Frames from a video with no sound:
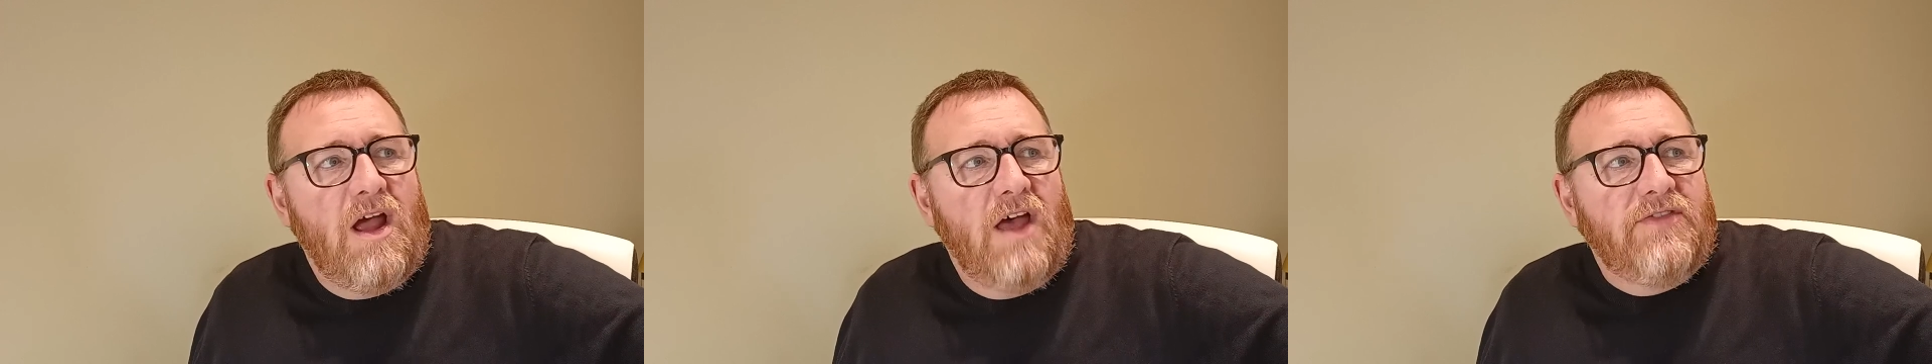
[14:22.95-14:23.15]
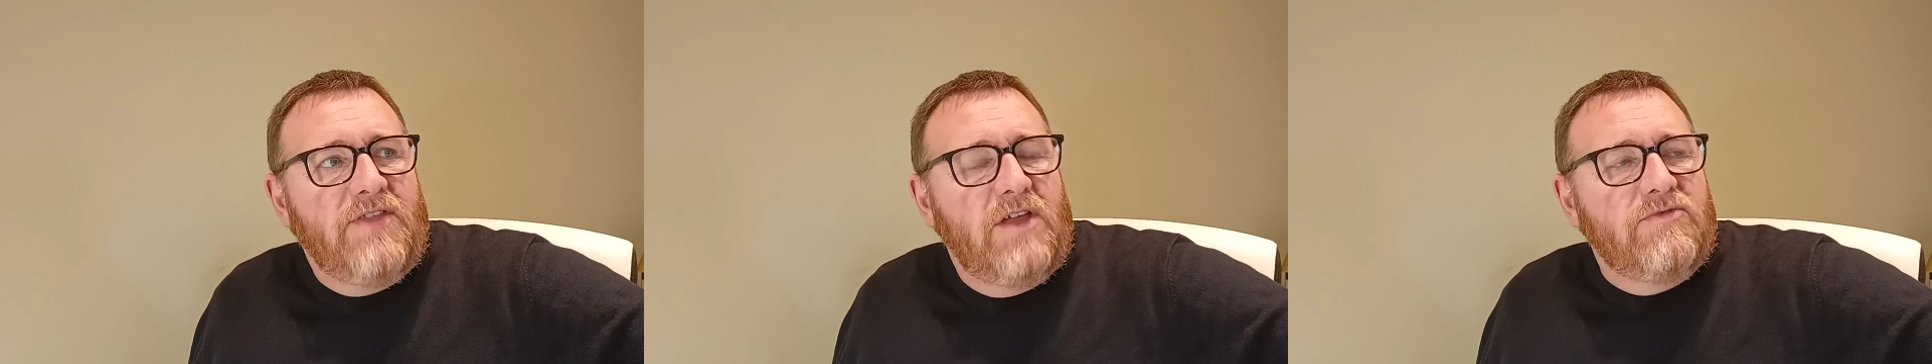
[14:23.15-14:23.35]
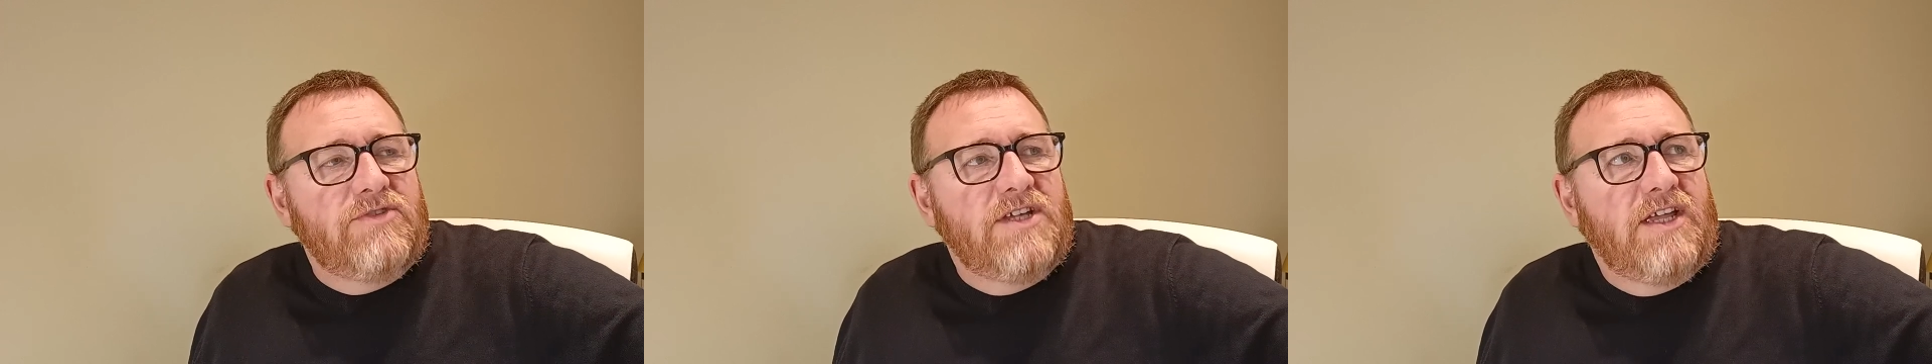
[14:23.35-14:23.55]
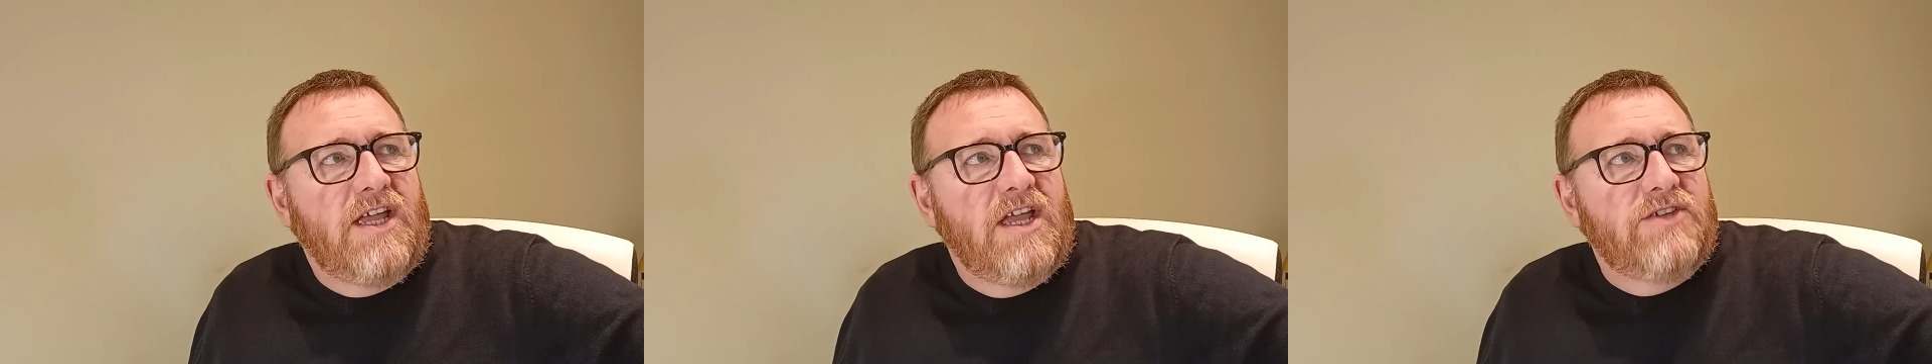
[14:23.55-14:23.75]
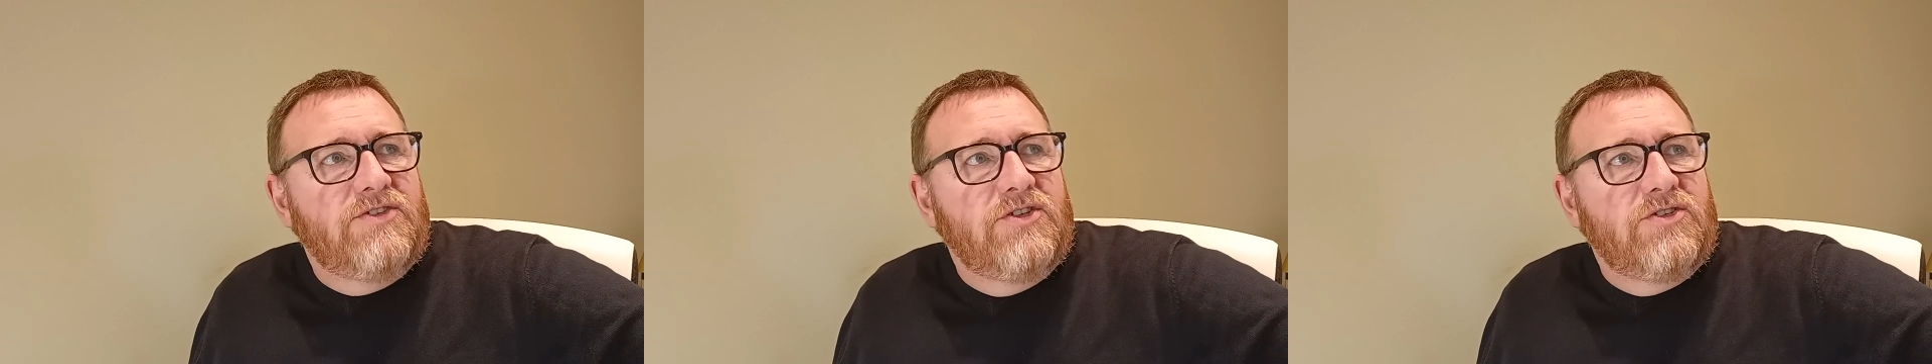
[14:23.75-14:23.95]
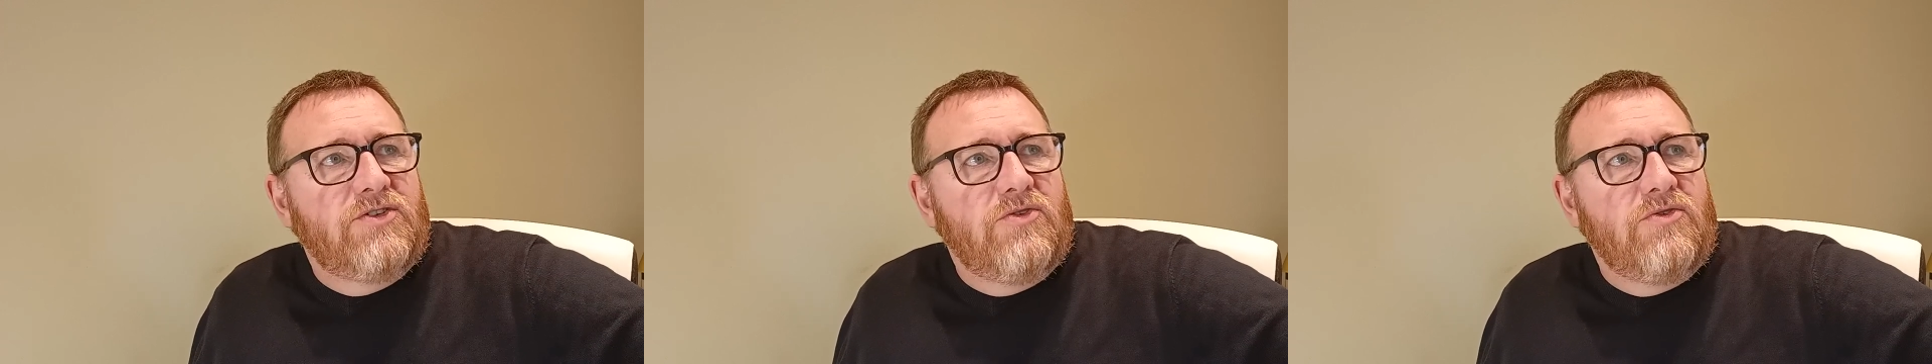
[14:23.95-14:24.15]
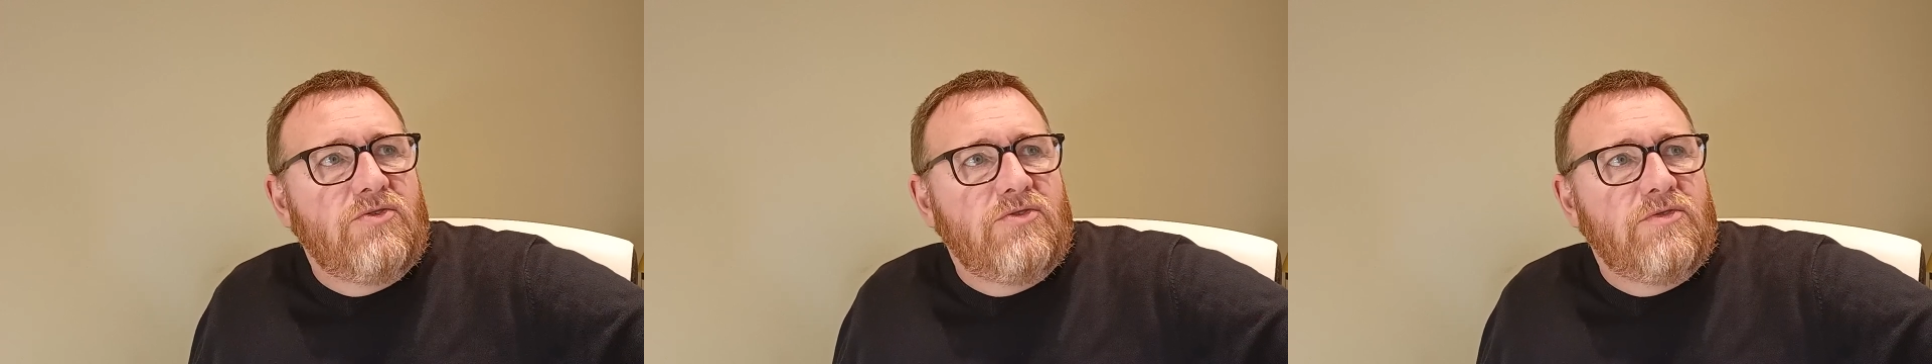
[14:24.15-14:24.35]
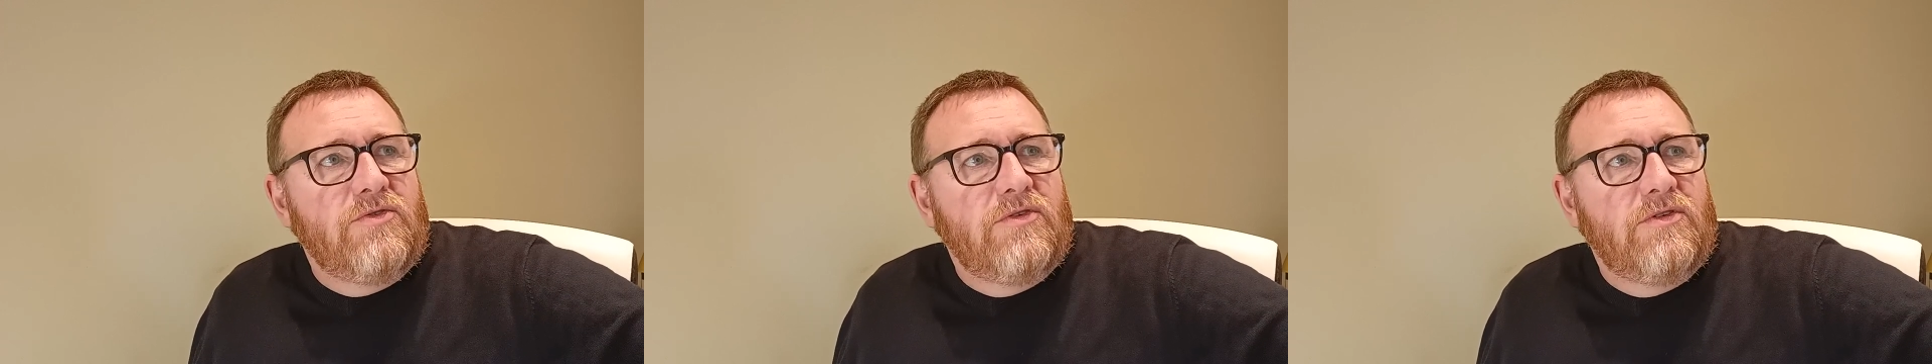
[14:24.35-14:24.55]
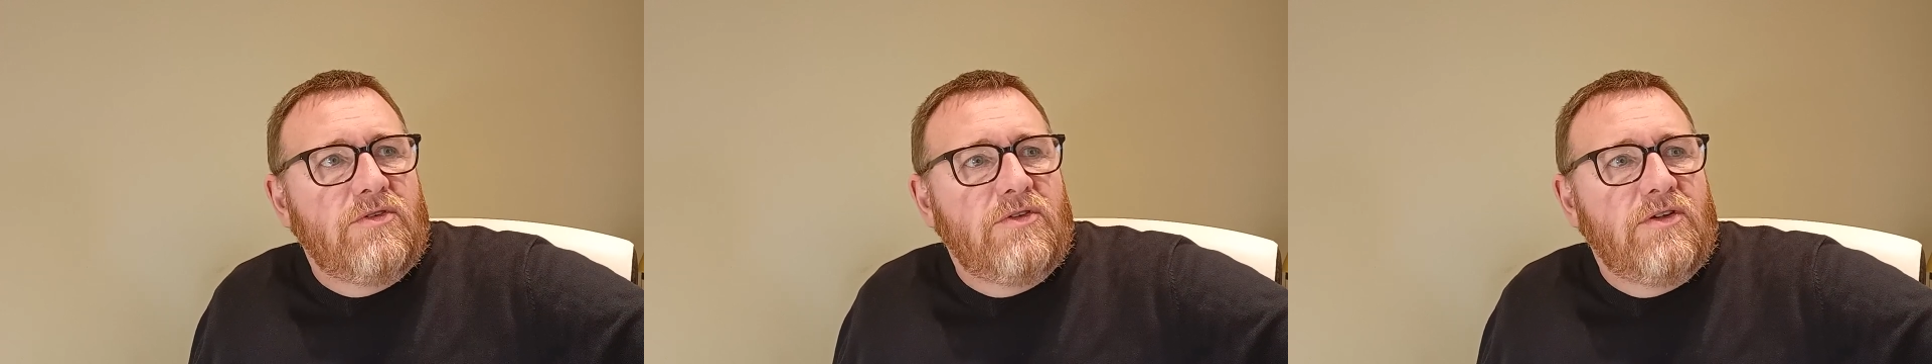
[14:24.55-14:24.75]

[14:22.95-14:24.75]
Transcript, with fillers: I think it was the case as though